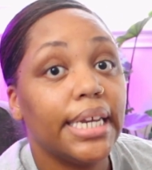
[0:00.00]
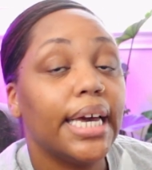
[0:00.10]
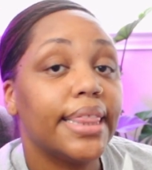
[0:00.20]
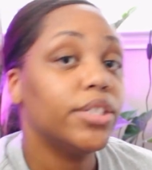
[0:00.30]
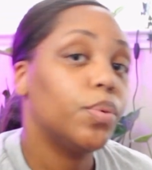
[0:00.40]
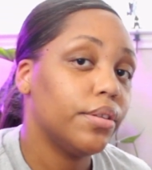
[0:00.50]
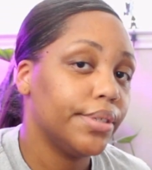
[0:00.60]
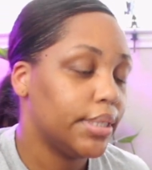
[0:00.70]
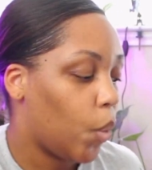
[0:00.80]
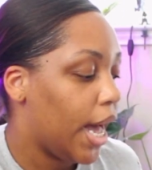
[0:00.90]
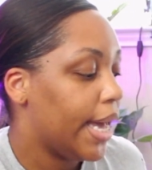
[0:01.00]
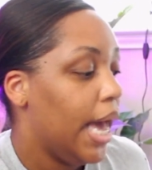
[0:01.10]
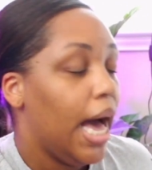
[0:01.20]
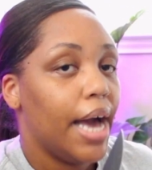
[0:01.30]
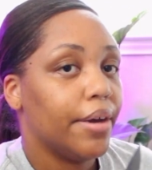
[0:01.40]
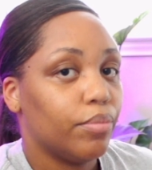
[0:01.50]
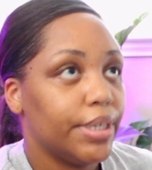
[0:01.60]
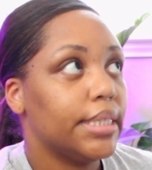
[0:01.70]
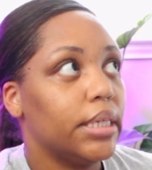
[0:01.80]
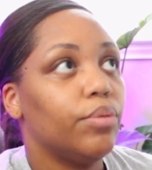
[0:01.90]
and that's one of the reasons why I
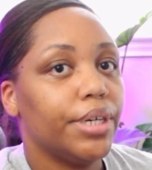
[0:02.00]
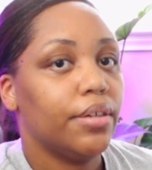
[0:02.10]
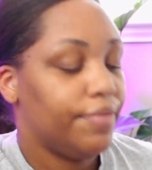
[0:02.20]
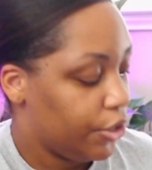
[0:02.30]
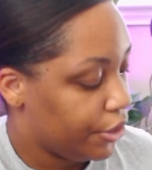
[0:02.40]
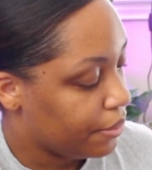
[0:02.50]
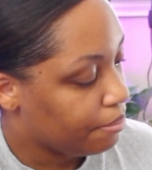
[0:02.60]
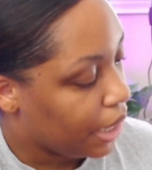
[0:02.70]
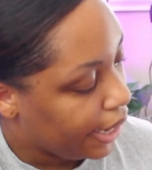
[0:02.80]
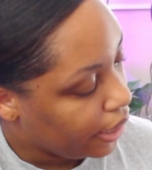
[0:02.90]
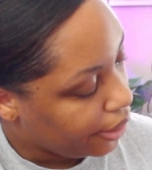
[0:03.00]
recently reconfigured my